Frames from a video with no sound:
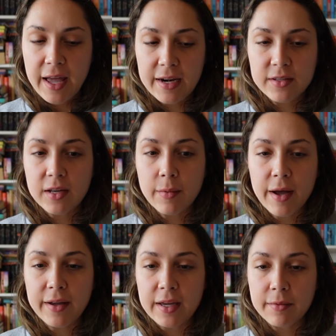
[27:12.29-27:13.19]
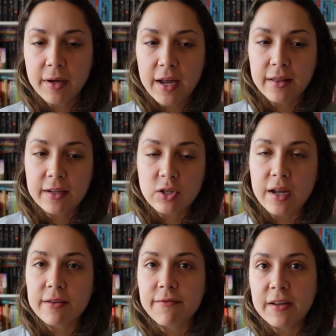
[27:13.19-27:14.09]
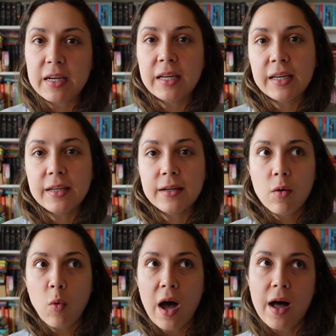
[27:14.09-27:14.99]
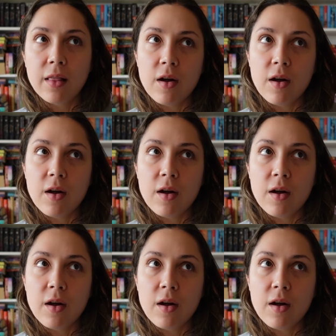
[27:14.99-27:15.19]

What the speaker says: and it's all about him kind of like trying to fit in while